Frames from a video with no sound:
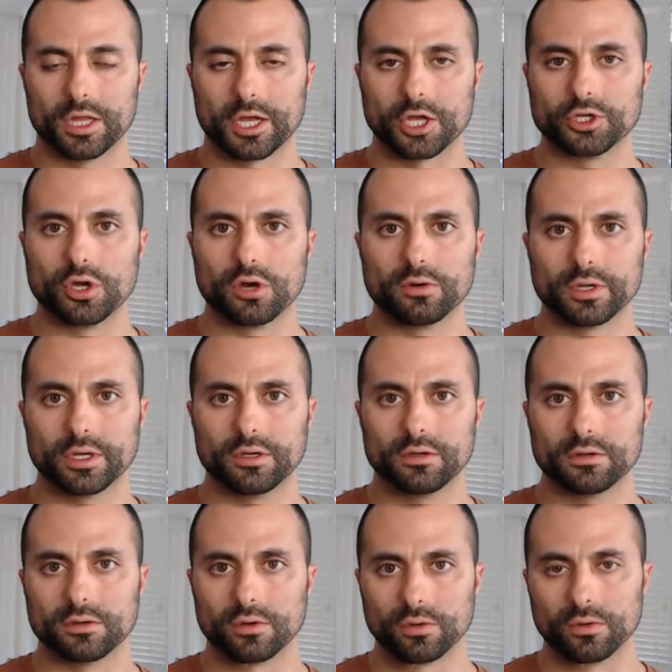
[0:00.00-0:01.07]
like a
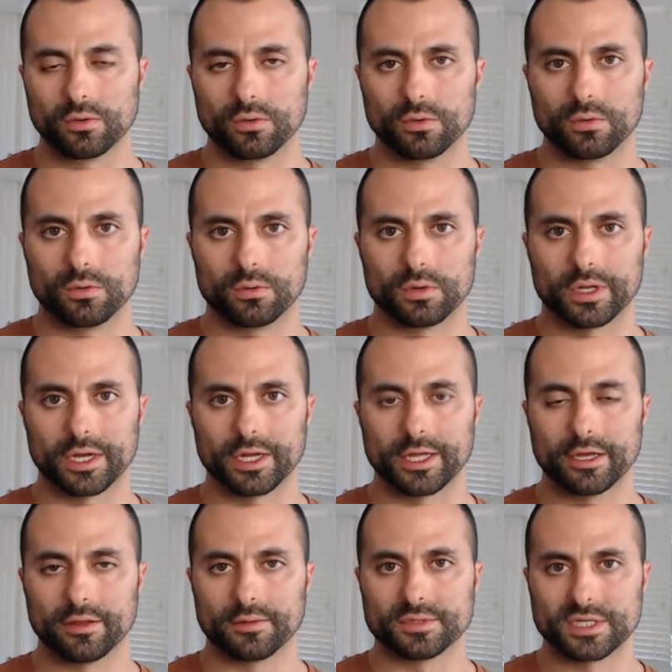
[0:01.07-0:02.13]
yogi who can
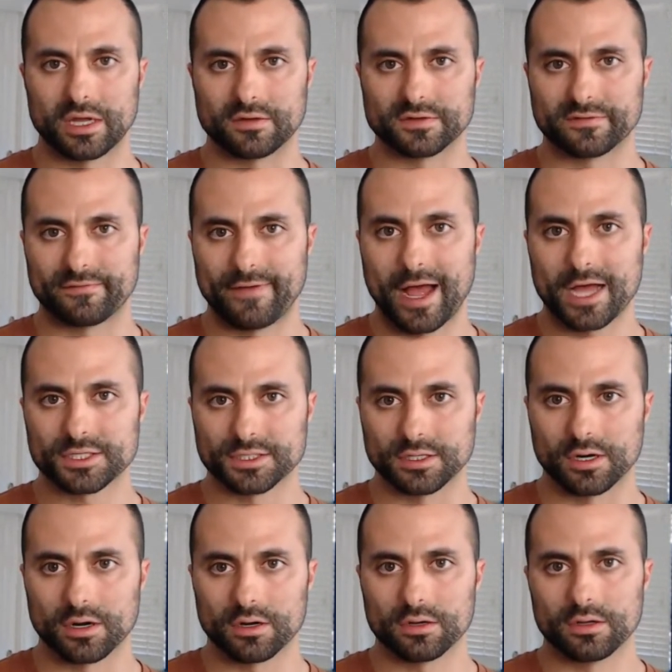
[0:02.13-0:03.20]
heal themselves
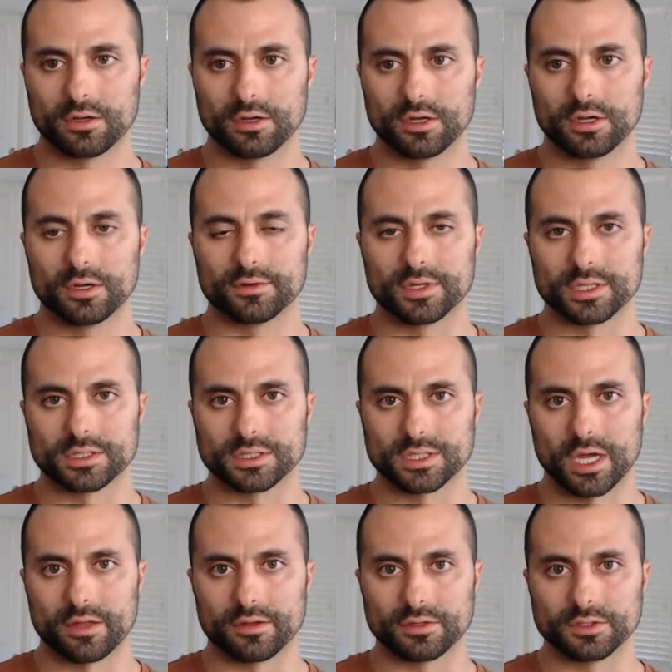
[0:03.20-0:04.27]
faster, this is
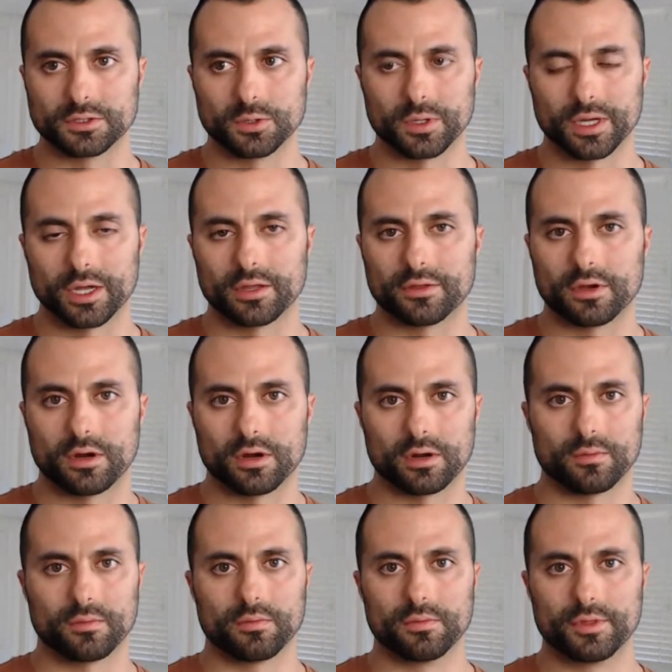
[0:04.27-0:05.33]
how they're doing it.
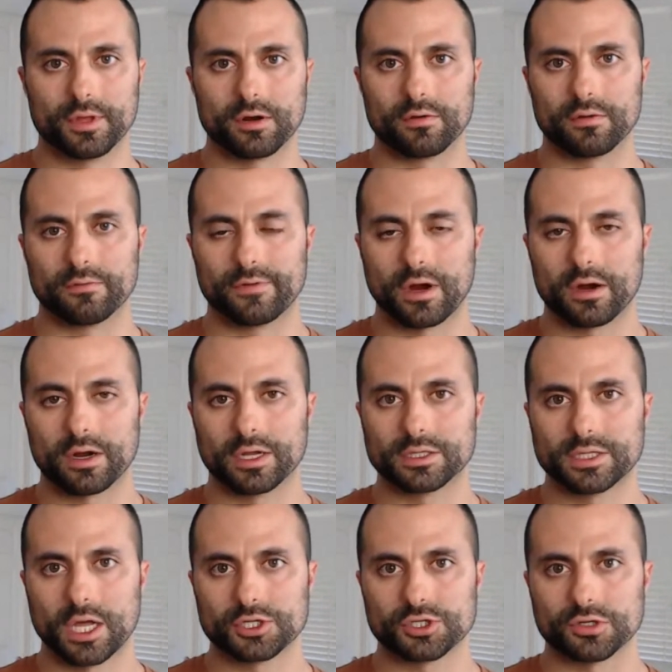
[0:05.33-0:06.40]
They're they're very
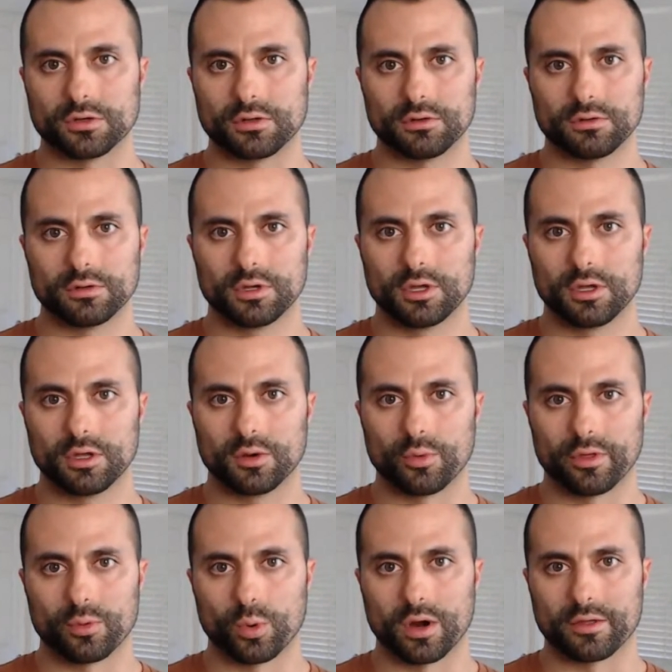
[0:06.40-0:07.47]
intentional
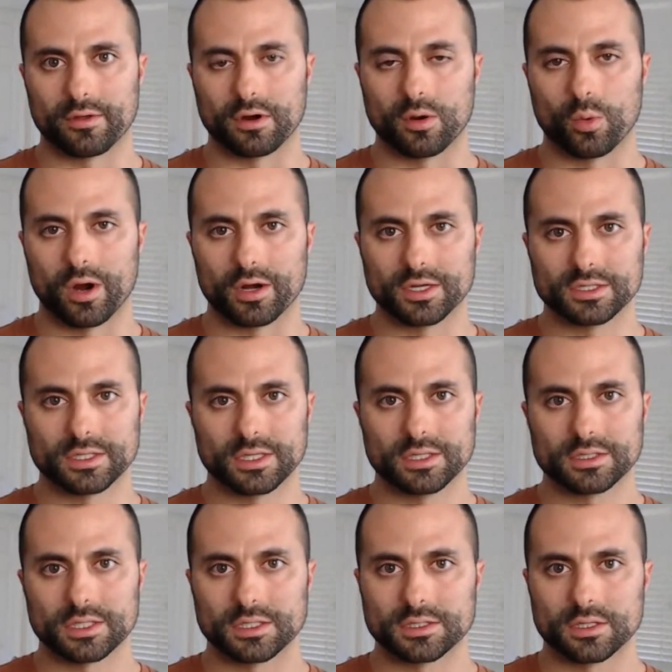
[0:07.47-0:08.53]
with where their awareness
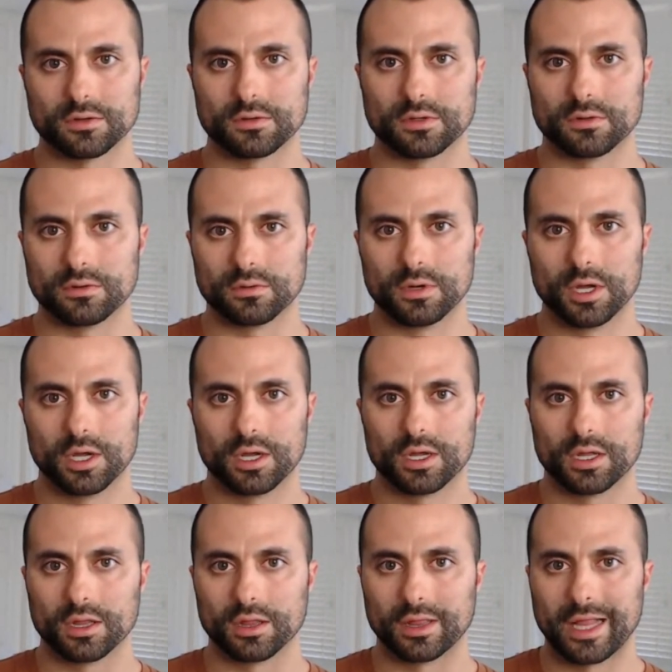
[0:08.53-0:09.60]
is, and so you
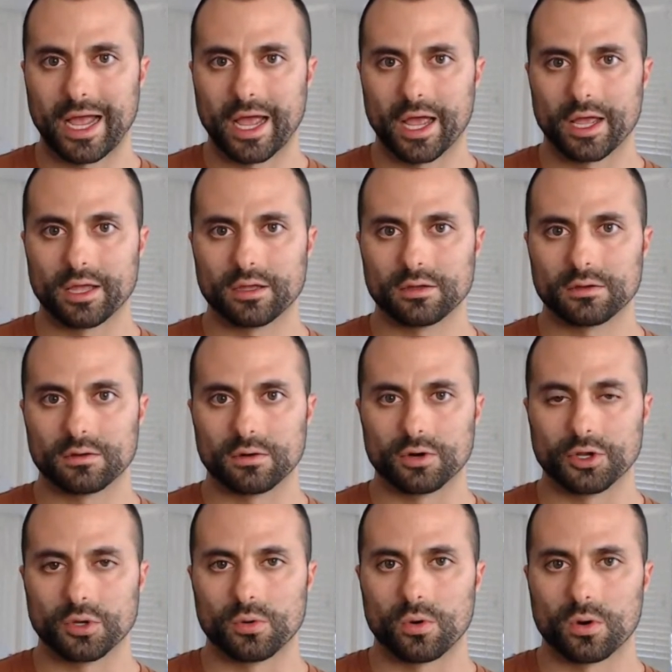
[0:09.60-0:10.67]
lay
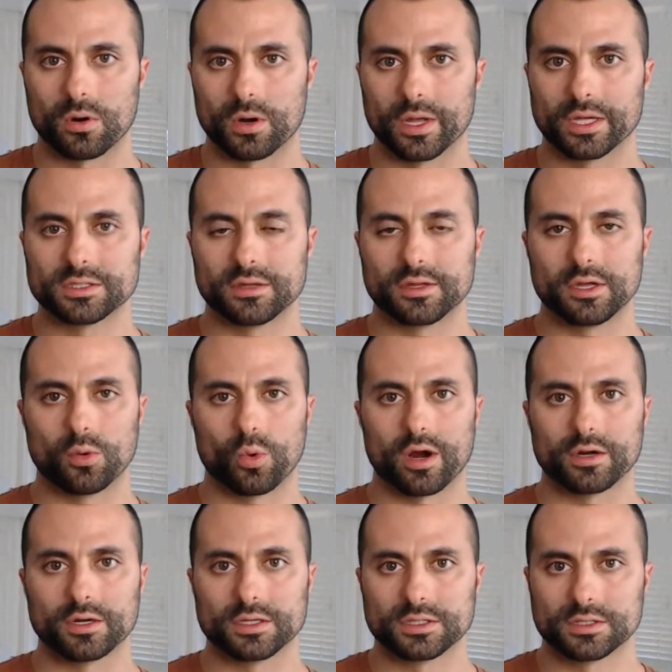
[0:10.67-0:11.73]
or you orient the
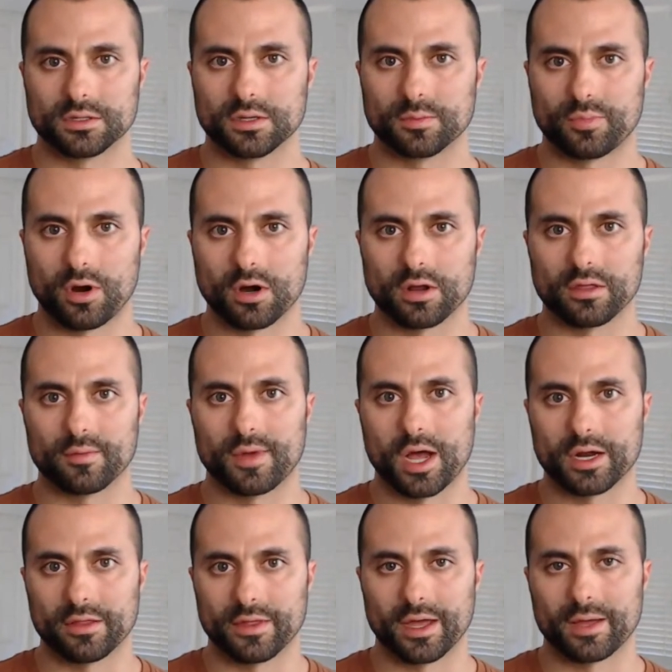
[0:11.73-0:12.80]
awareness to the part of the
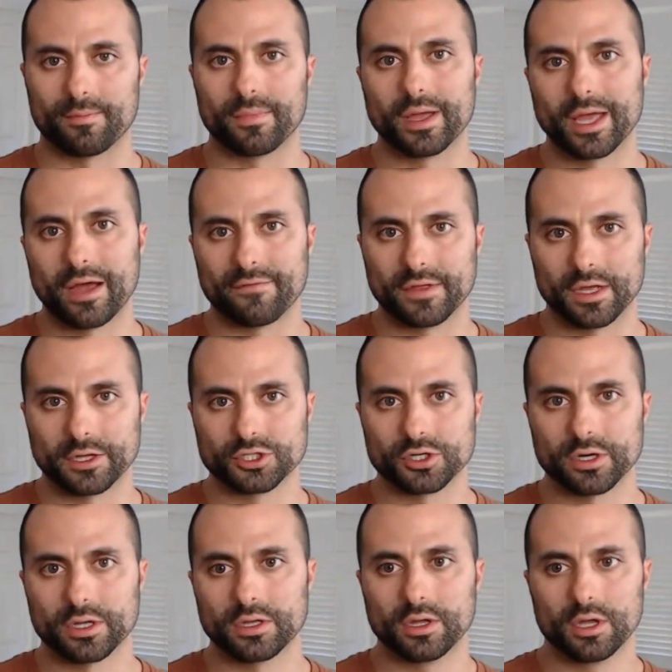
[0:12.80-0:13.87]
body that may have the
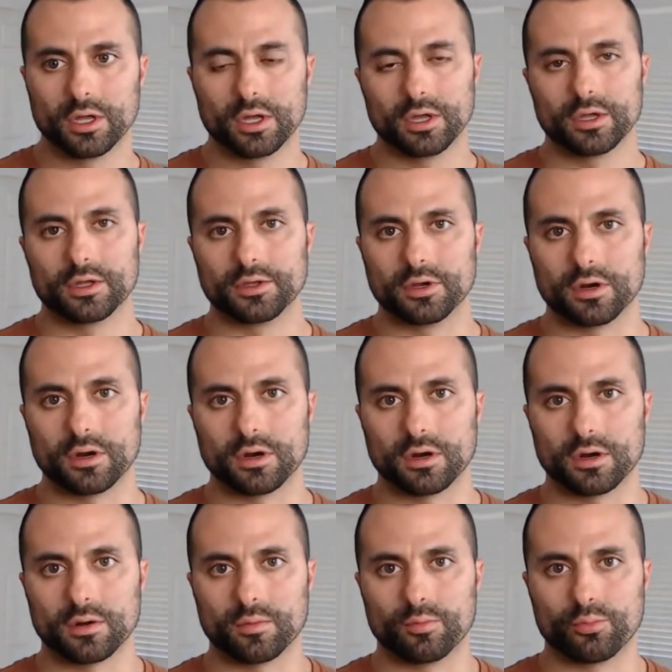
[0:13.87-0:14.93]
injury
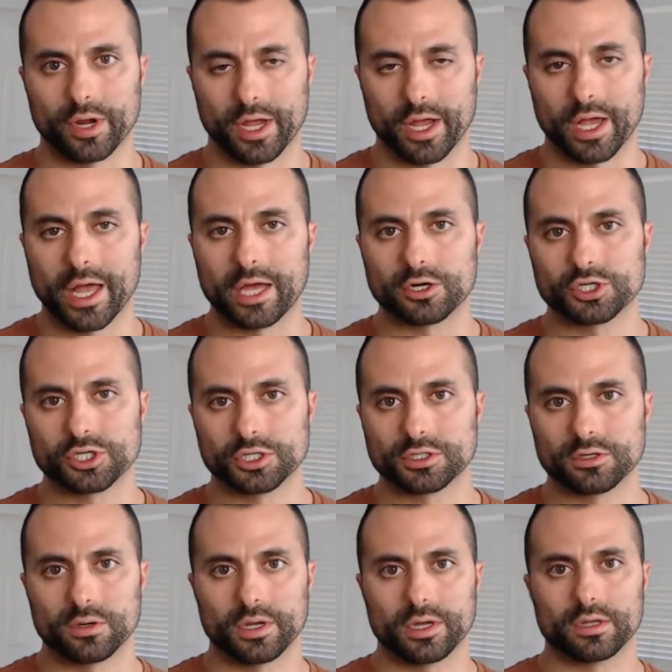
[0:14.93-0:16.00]
you're bringing energy
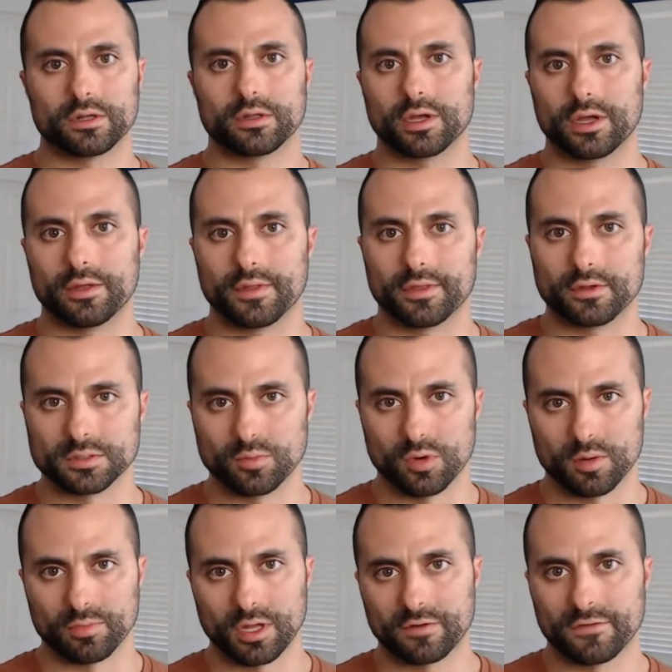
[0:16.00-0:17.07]
to it and then there's
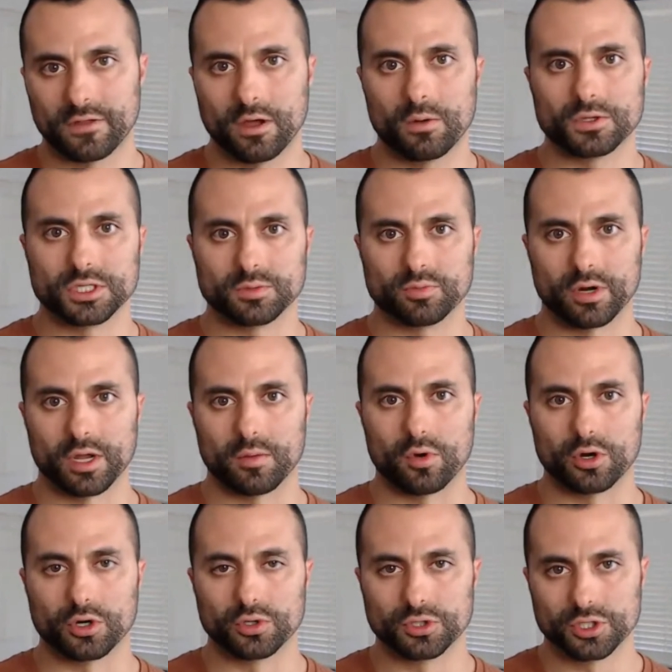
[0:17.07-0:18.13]
more blood flow which is bringing
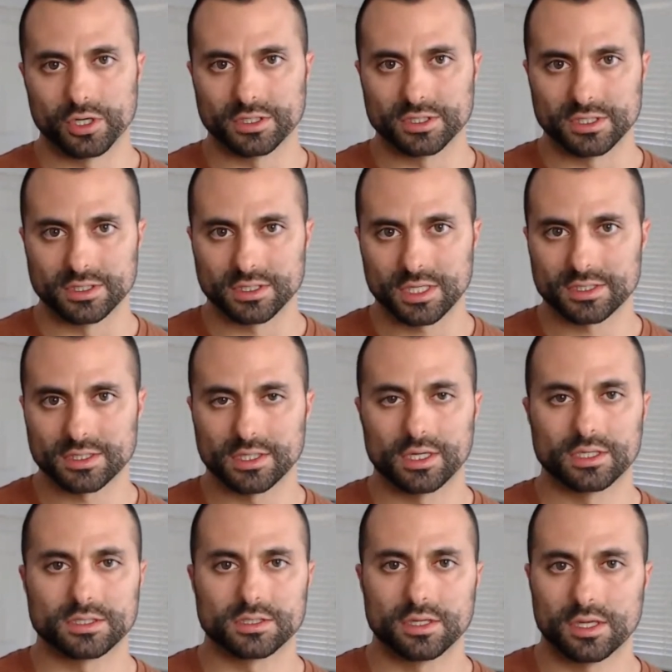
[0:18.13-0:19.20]
more nutrients and
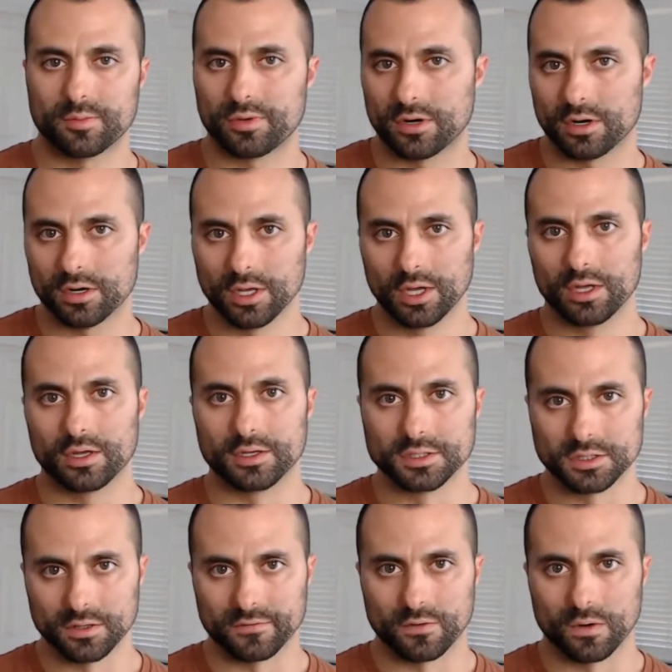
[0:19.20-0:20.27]
sustenance to that part
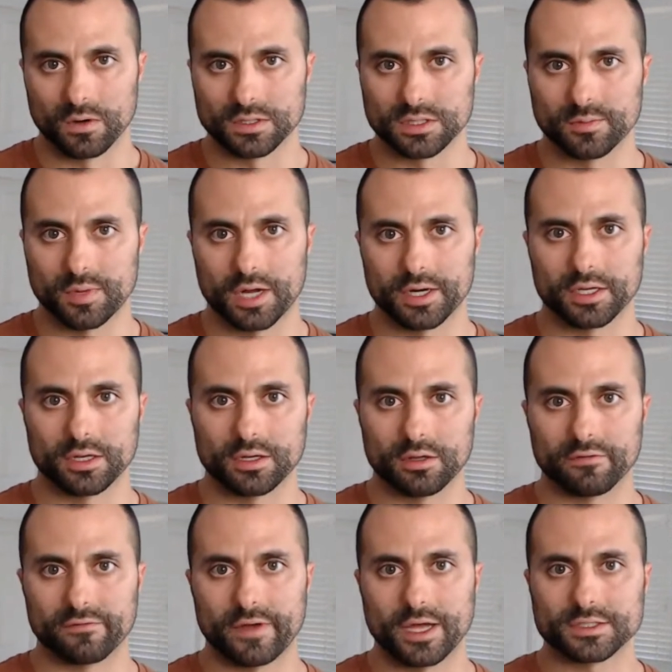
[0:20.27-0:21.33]
and so of course the body can
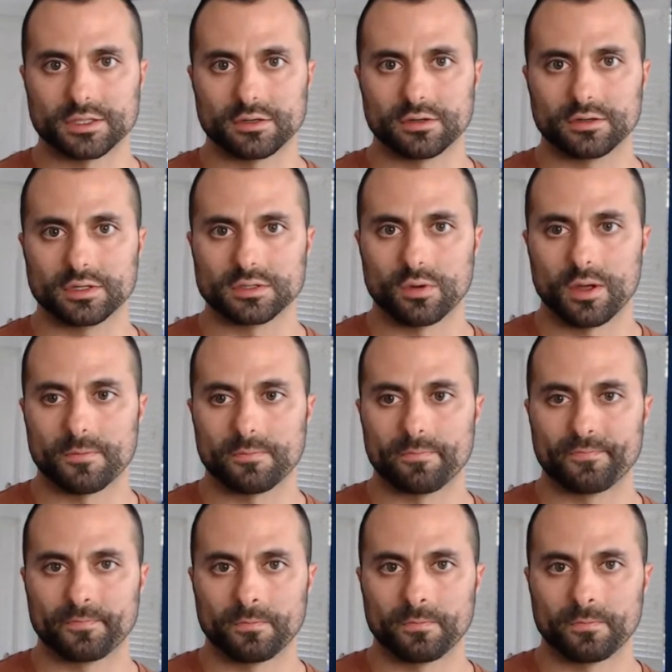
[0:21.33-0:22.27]
heal faster in this way